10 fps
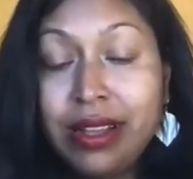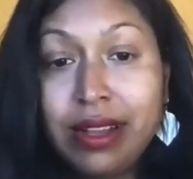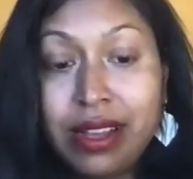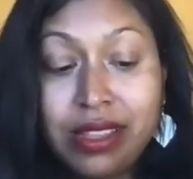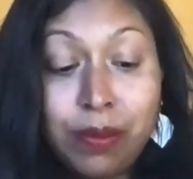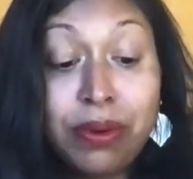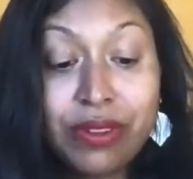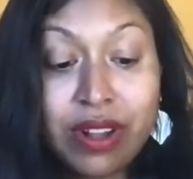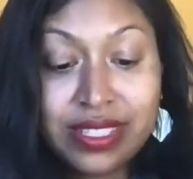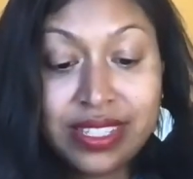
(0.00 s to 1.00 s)
The
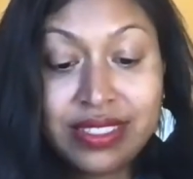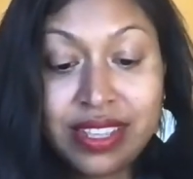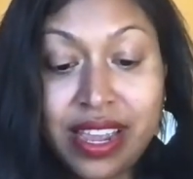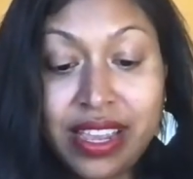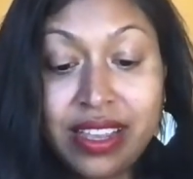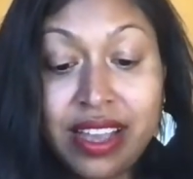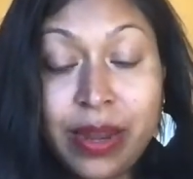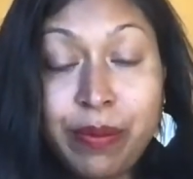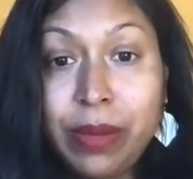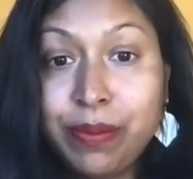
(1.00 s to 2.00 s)
process that I
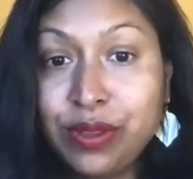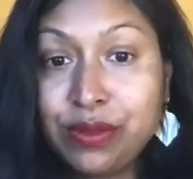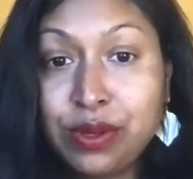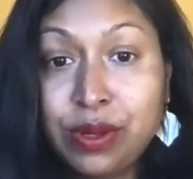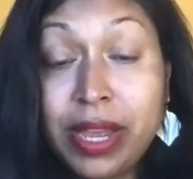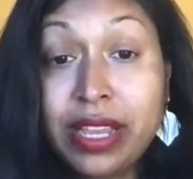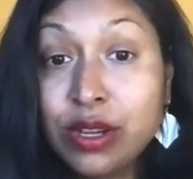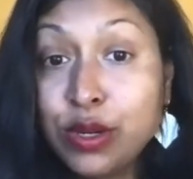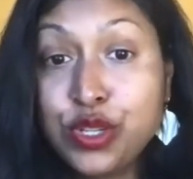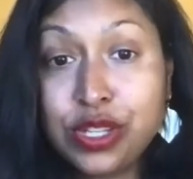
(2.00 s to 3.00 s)
guide people through in my
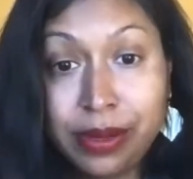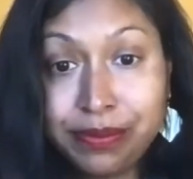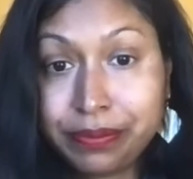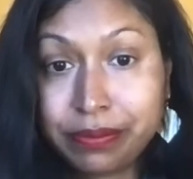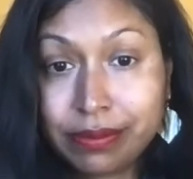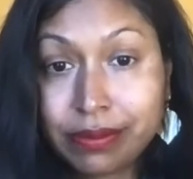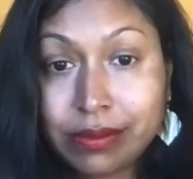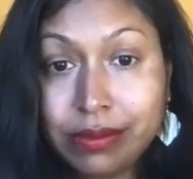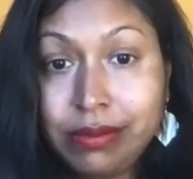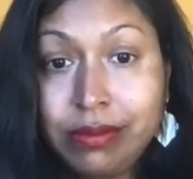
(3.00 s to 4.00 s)
coaching
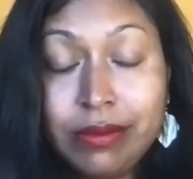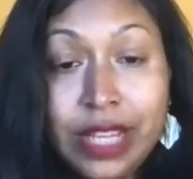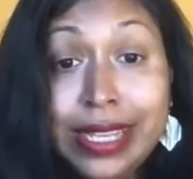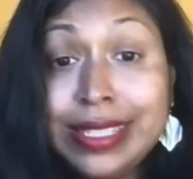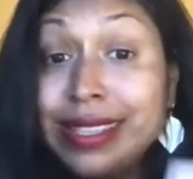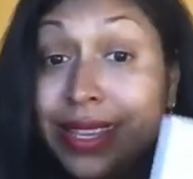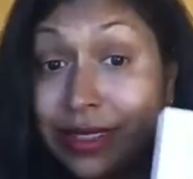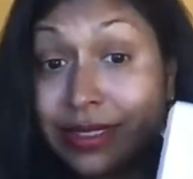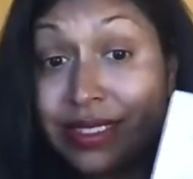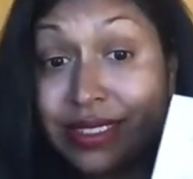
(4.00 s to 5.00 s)
is
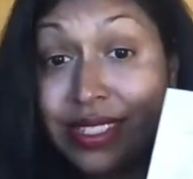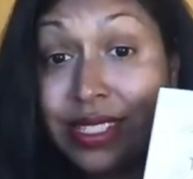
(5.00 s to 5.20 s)
this.